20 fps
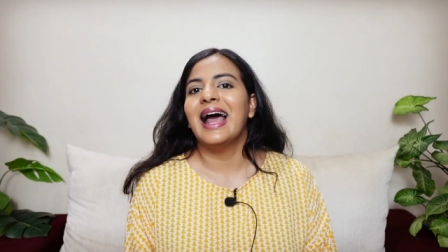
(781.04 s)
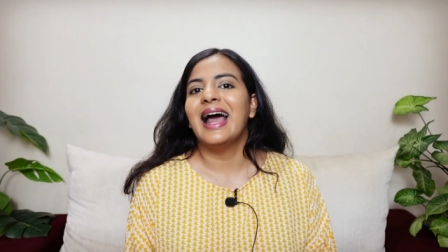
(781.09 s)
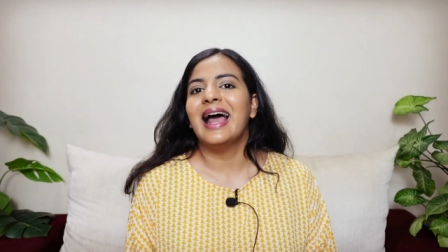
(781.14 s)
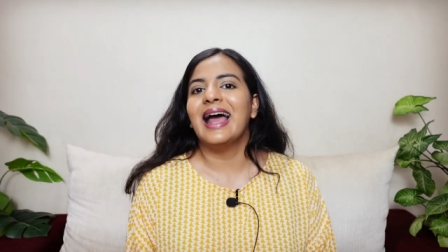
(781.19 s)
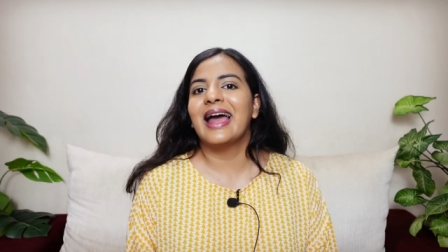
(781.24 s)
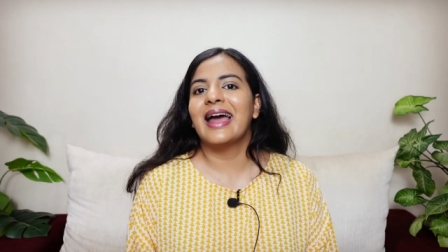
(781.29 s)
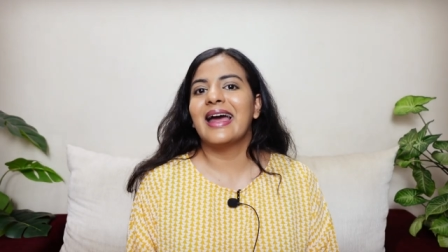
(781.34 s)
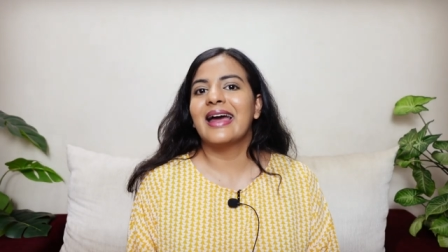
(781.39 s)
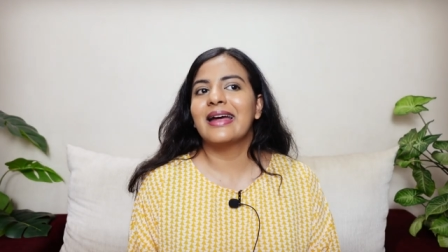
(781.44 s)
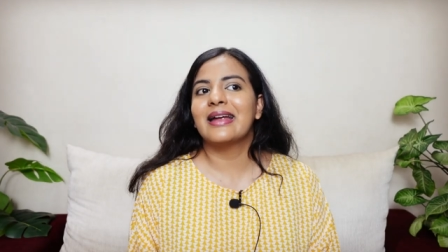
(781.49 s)

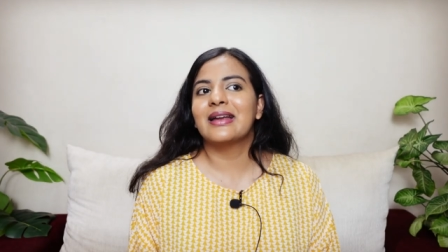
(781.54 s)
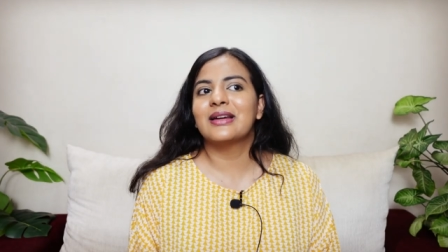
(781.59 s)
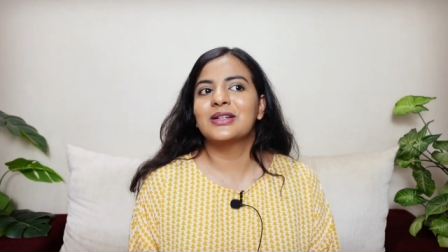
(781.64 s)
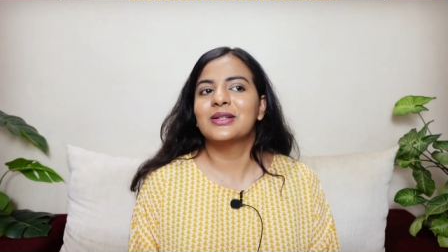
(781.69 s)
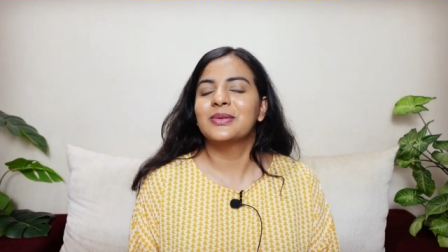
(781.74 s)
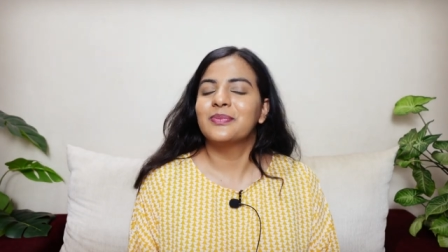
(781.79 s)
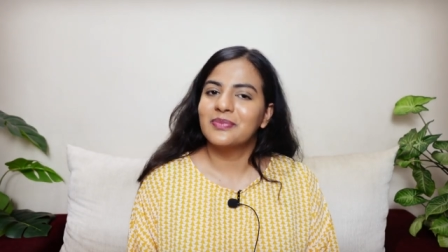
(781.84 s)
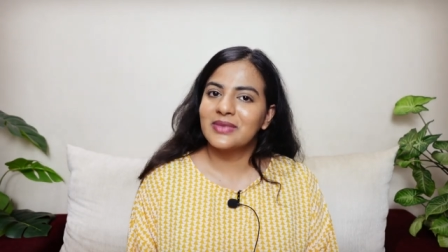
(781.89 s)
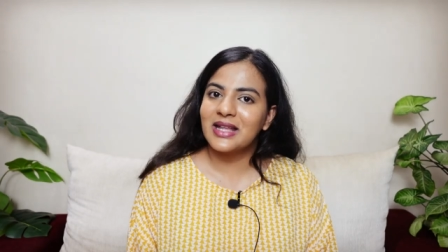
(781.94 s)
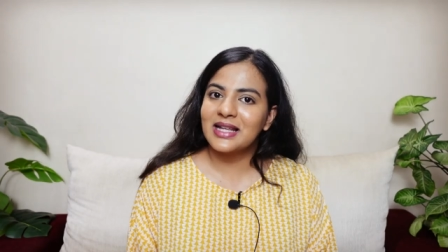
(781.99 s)
And
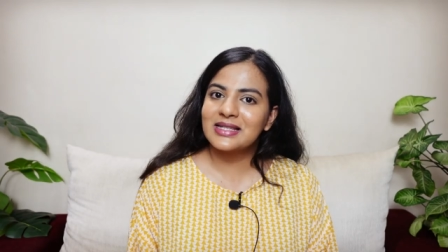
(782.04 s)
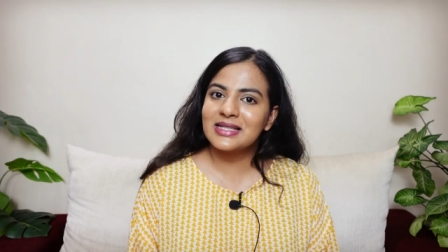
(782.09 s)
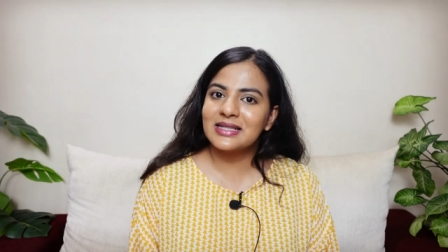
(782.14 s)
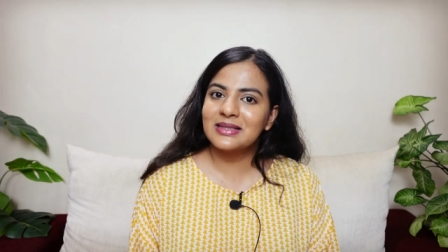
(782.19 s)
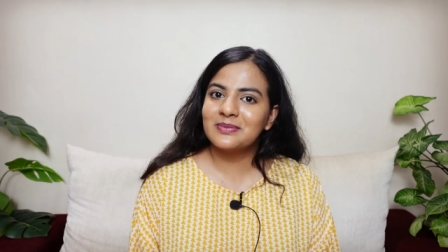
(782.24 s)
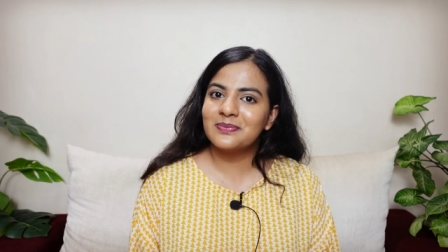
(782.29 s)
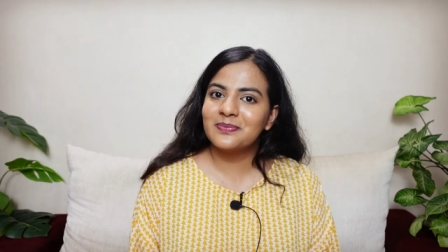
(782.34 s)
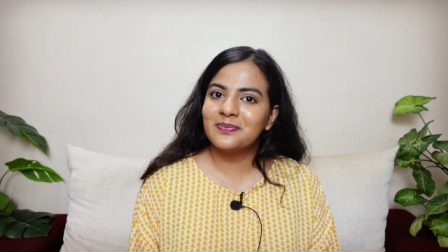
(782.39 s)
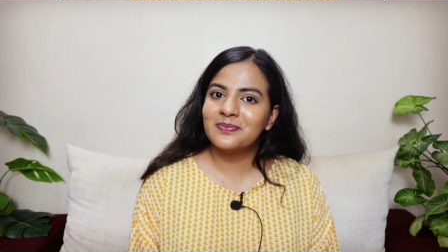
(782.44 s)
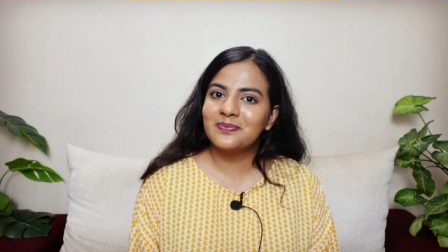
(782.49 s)
that's
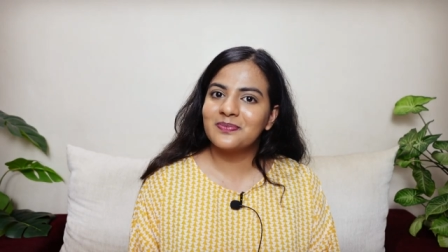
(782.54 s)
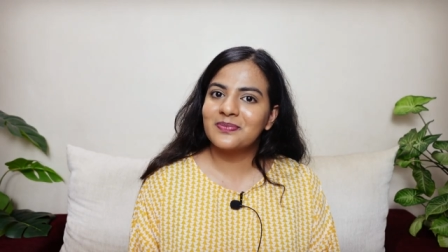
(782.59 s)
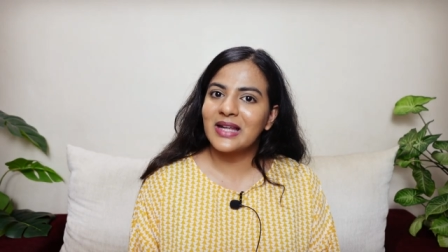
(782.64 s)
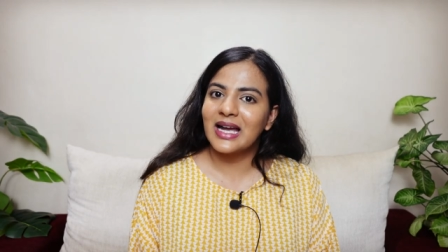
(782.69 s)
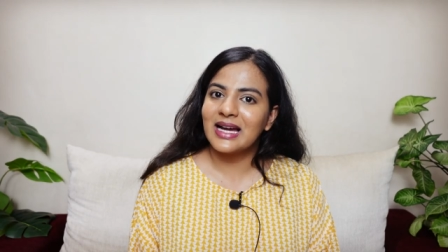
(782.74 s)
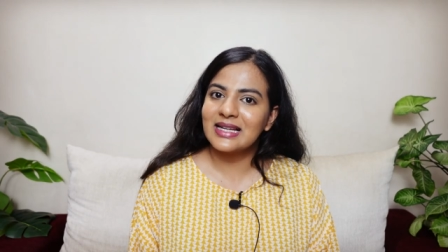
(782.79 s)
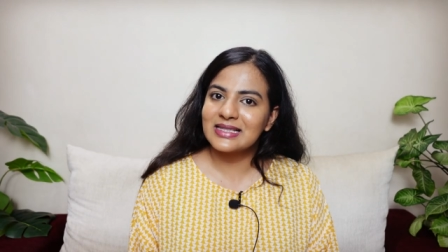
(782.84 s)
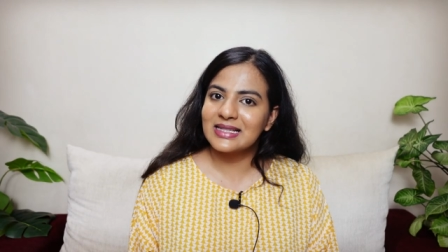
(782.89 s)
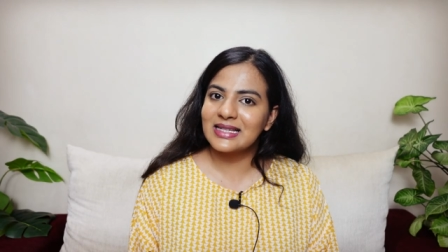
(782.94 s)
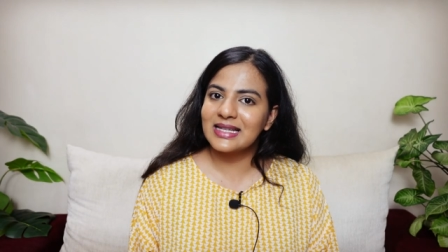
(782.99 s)
it.
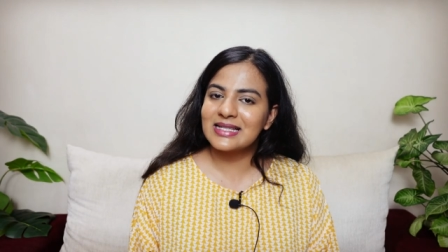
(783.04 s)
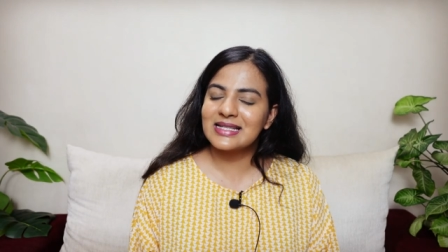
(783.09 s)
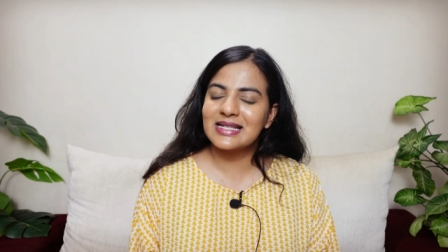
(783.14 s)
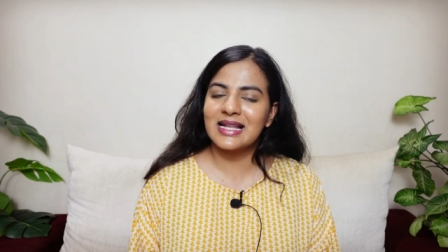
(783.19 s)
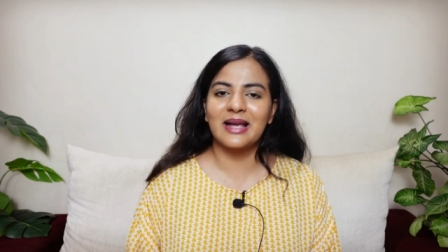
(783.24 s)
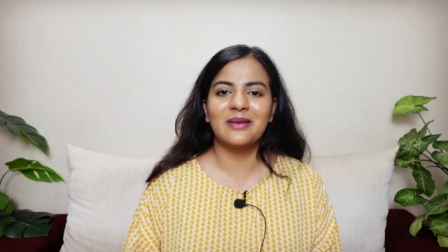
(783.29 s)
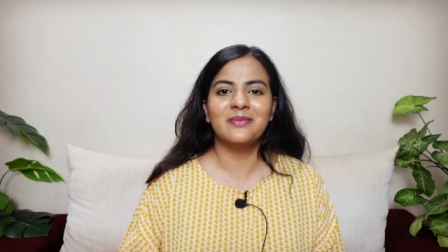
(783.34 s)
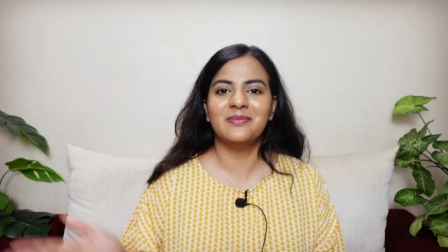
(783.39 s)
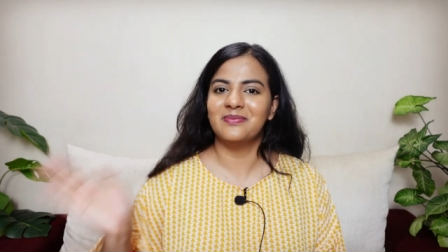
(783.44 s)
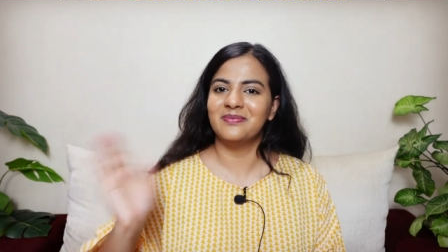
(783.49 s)
Until next
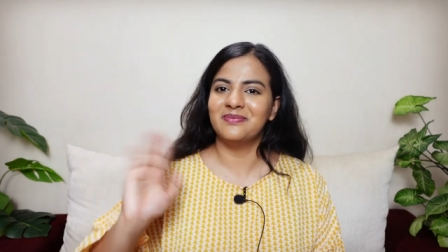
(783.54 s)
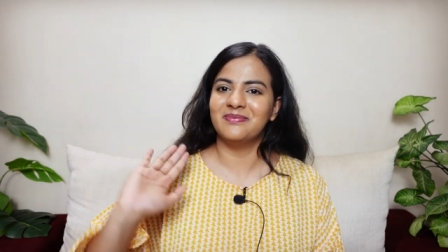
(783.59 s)
time,